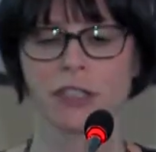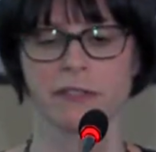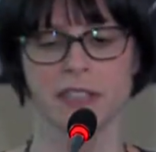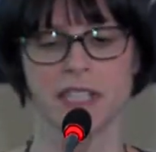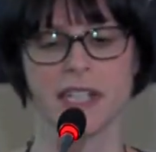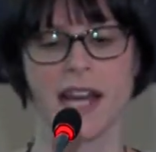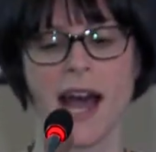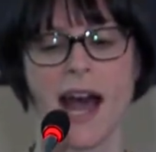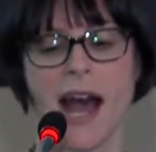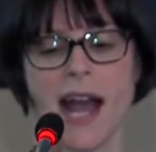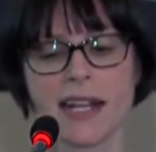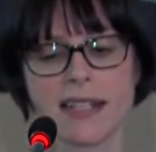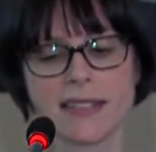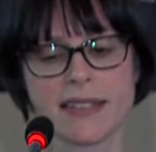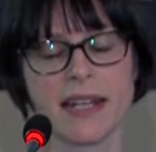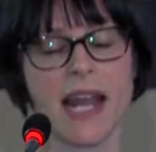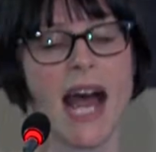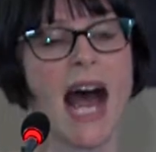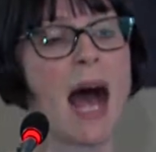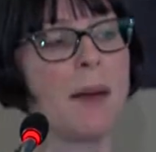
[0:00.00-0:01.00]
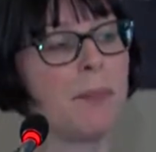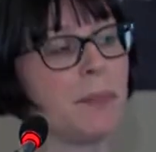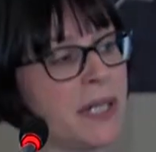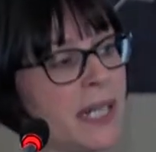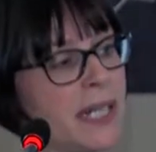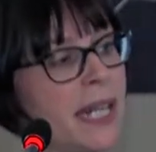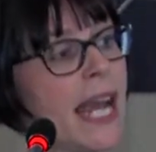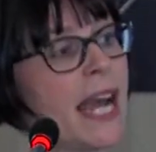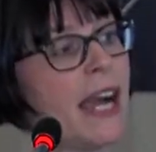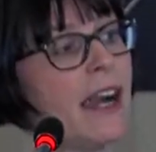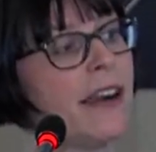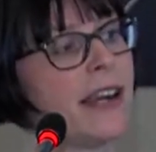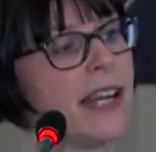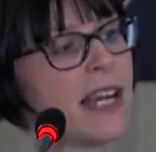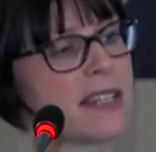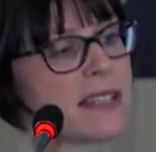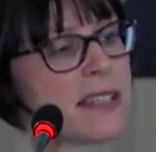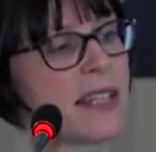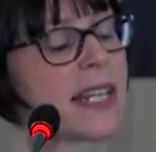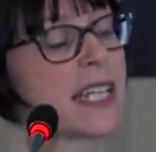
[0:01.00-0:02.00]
of attacks that happen in areas that